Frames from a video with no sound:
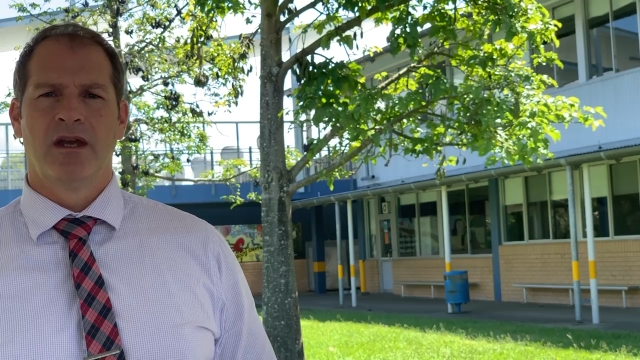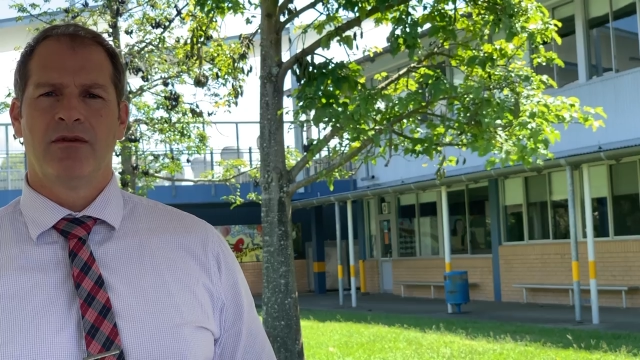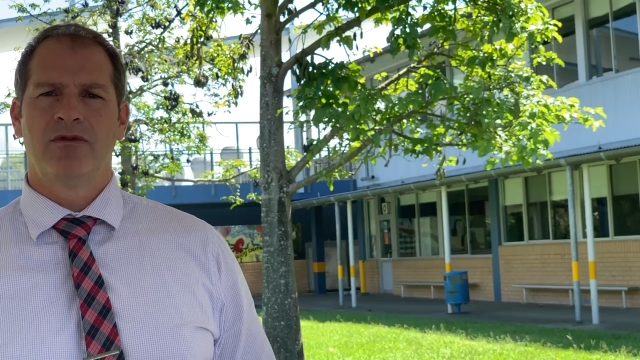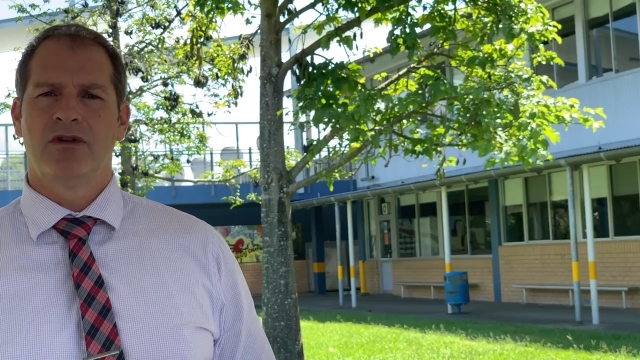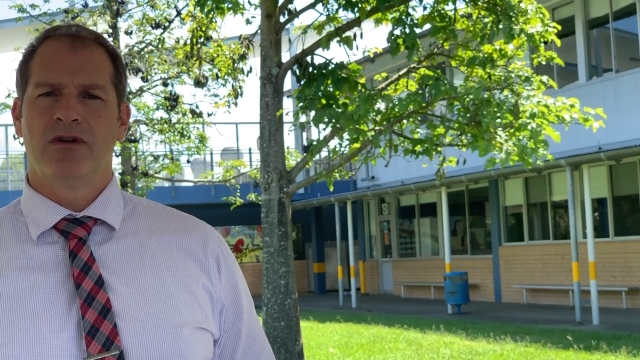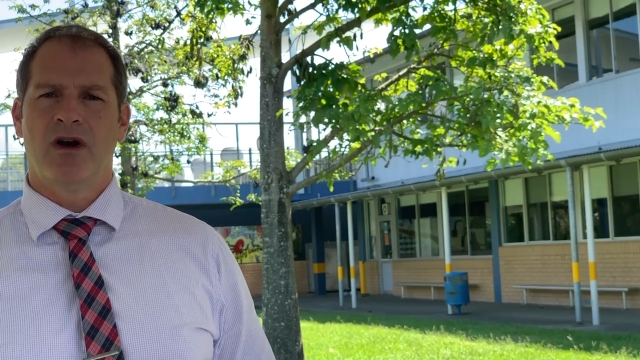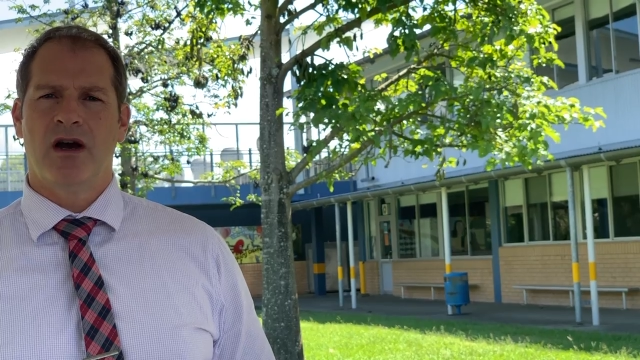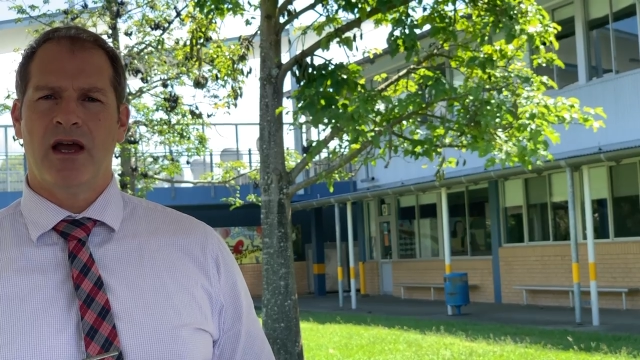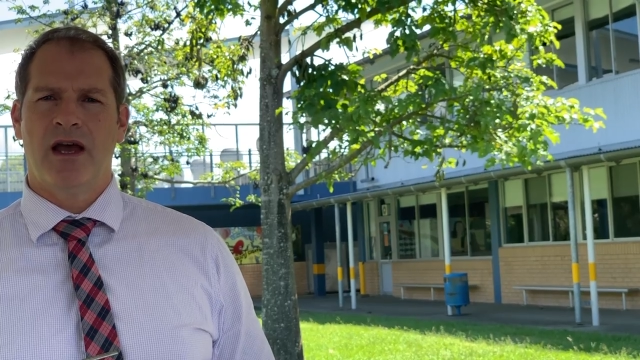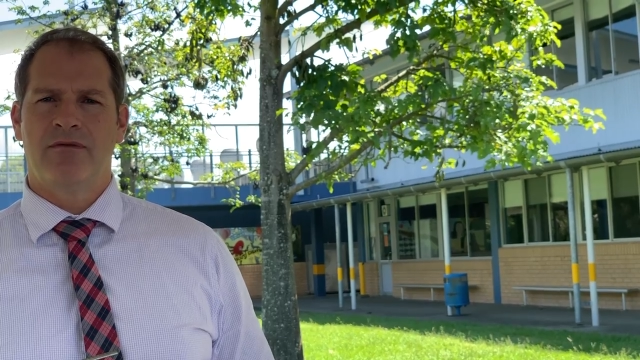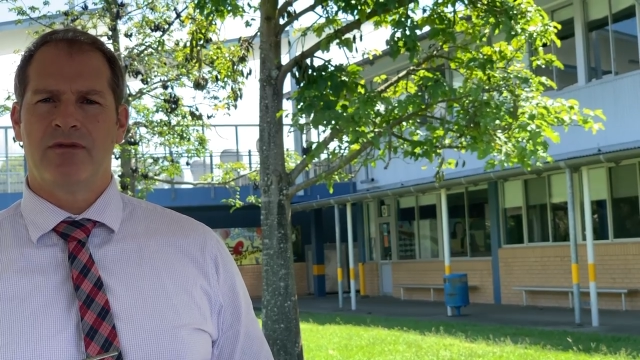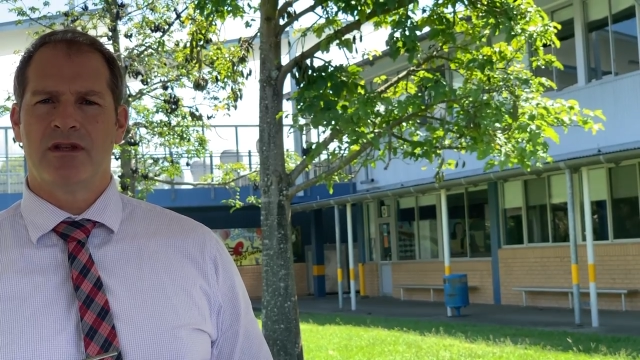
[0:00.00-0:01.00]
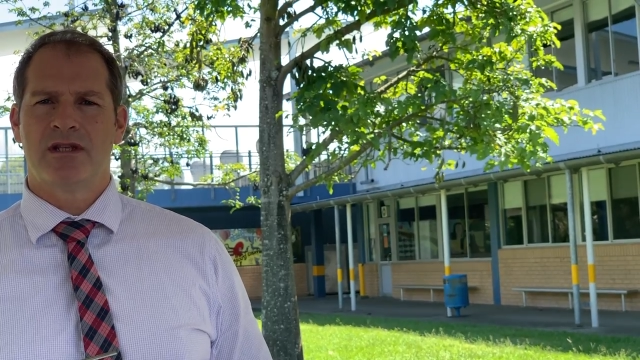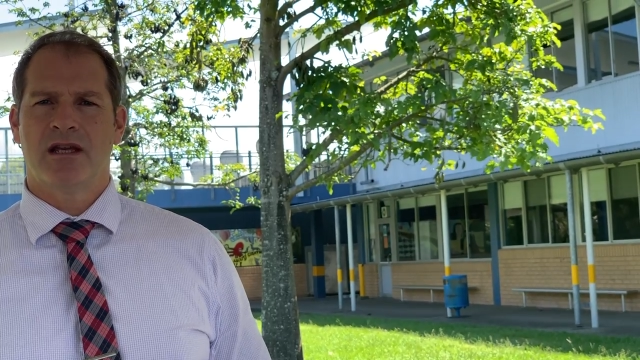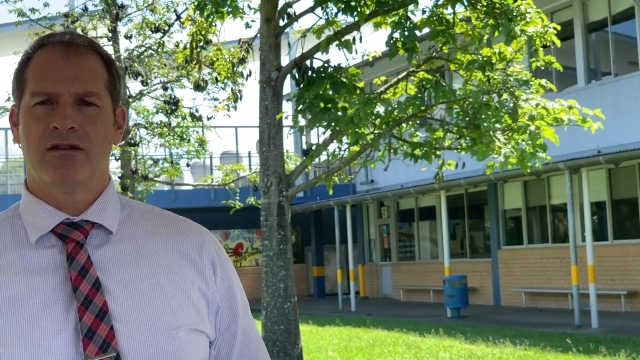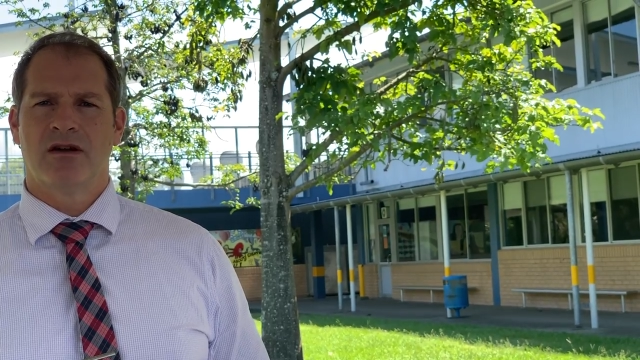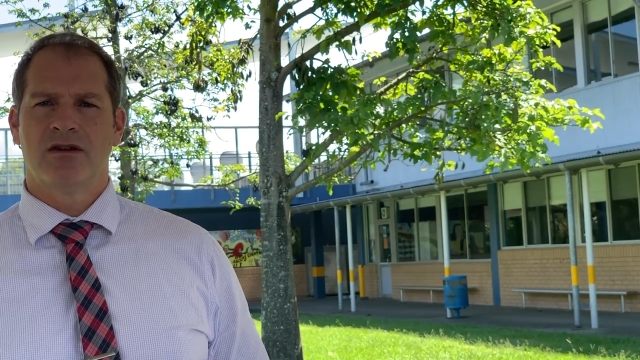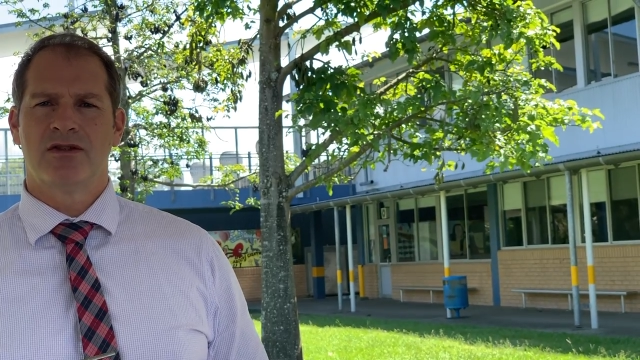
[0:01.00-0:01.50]
If you do not have the
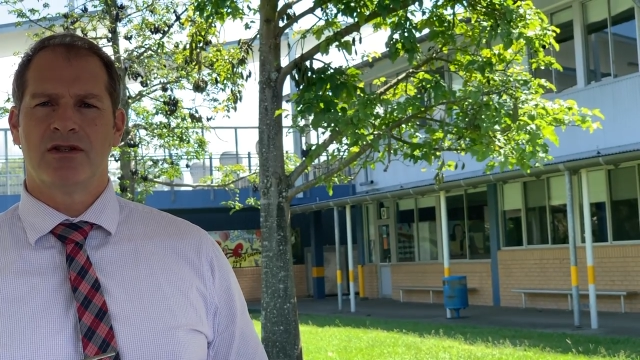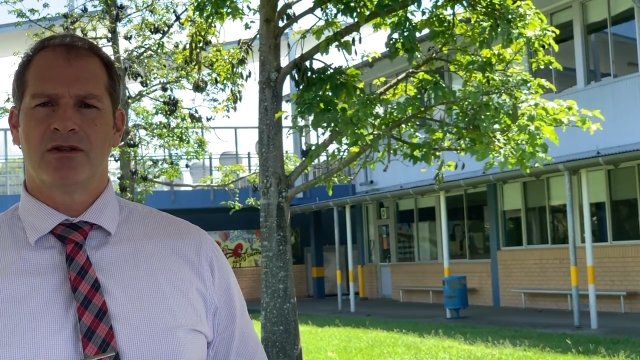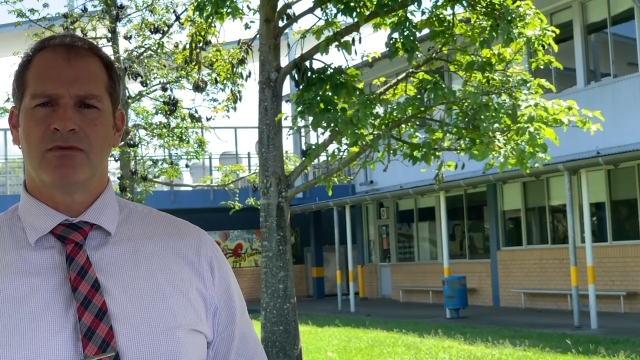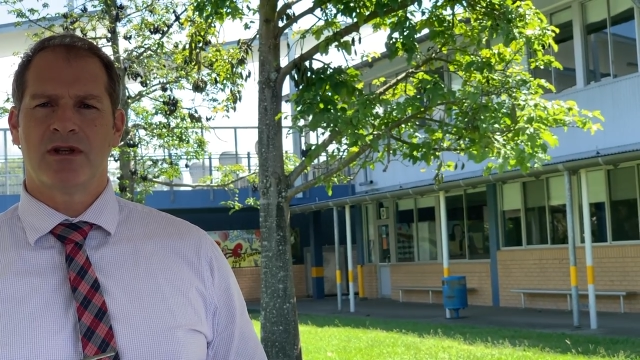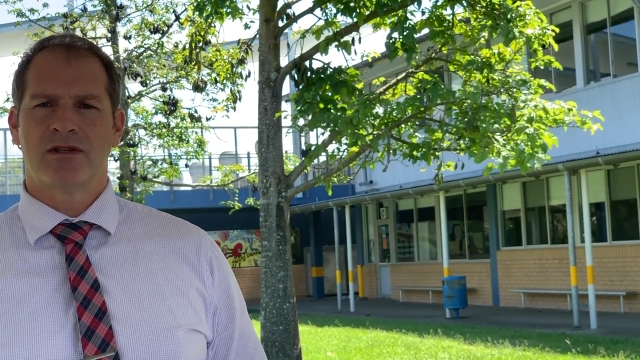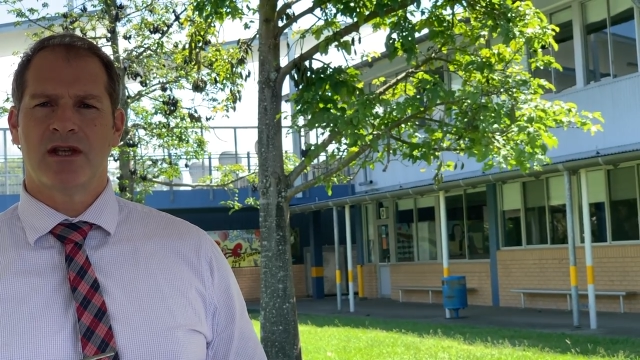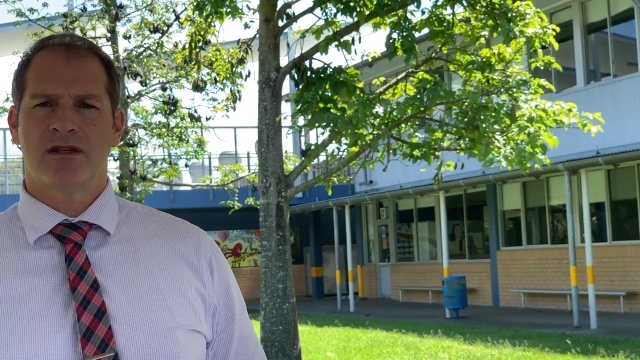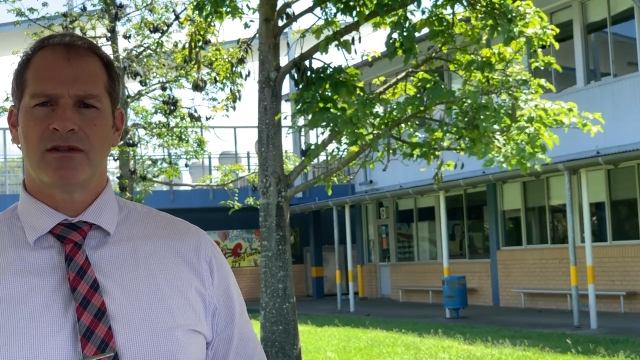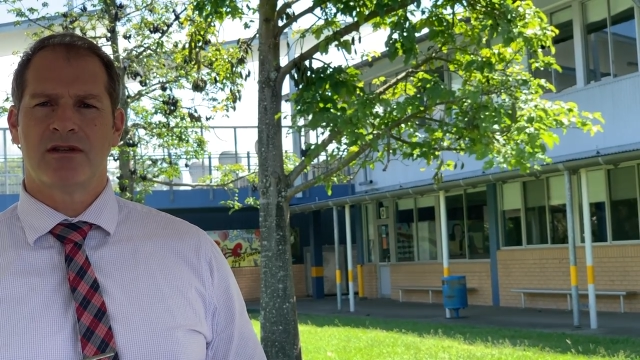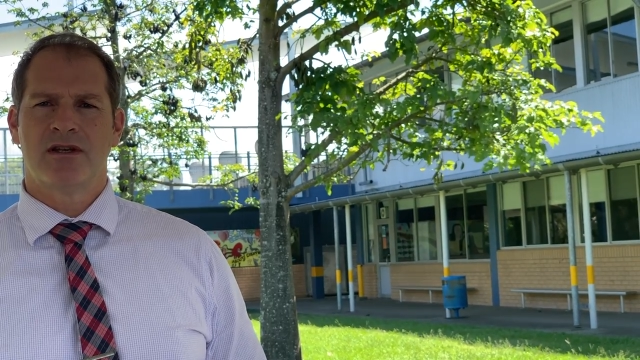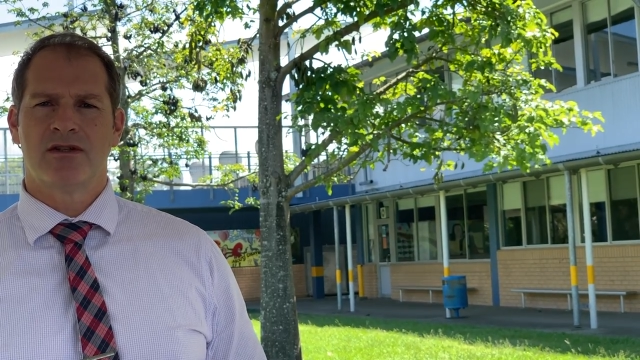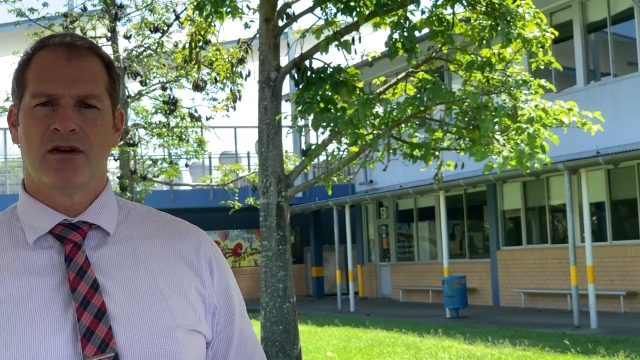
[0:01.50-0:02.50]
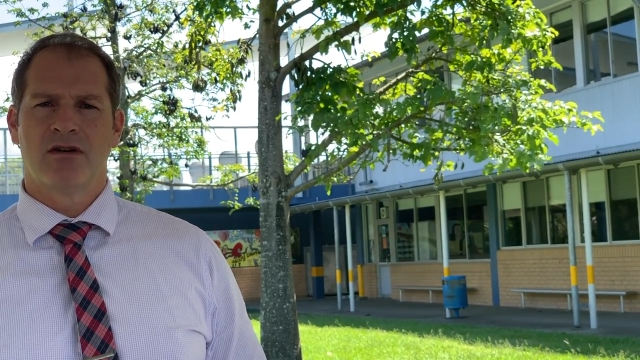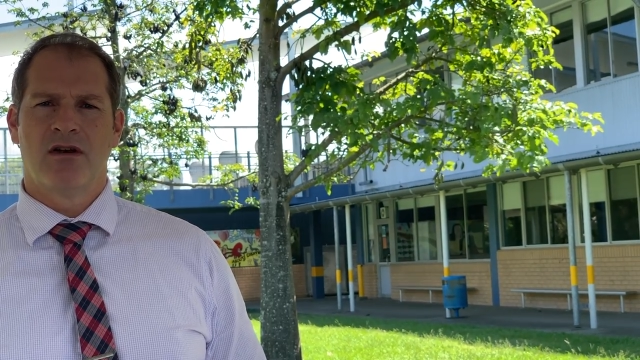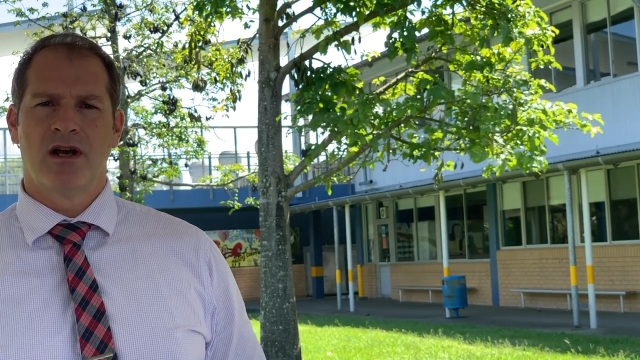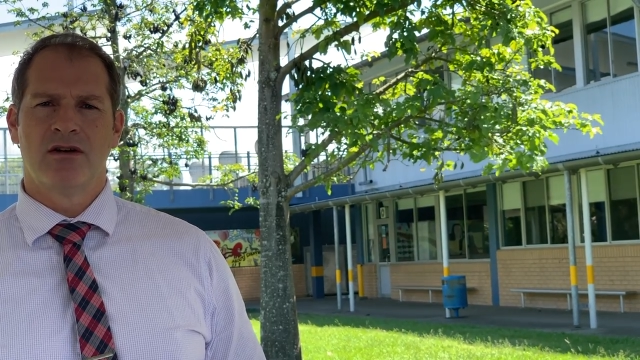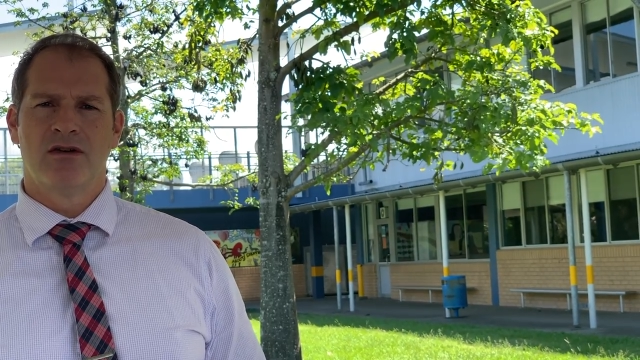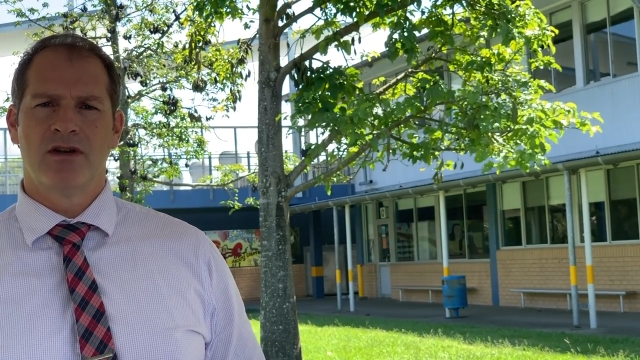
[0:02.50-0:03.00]
technology to access these
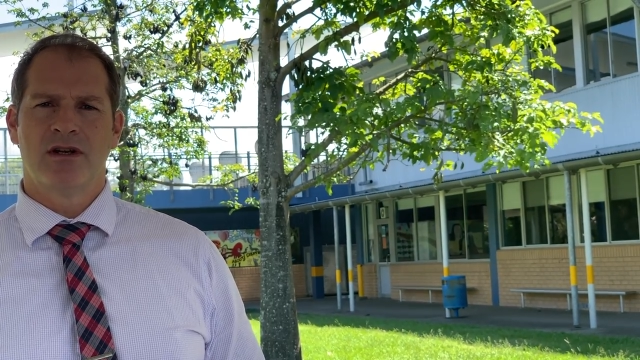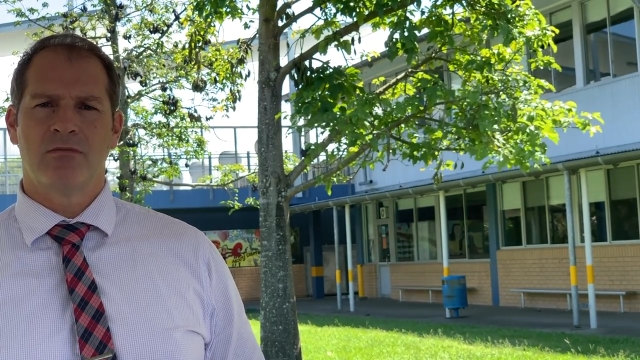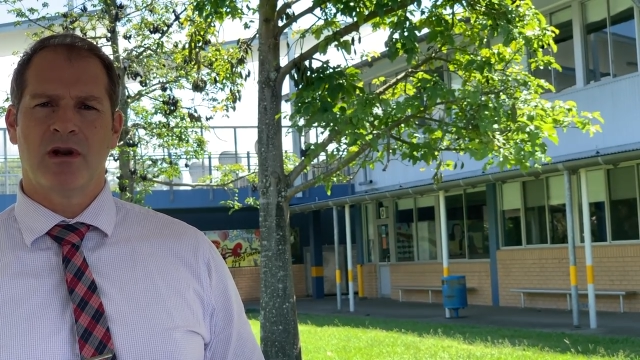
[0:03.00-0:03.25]
online learning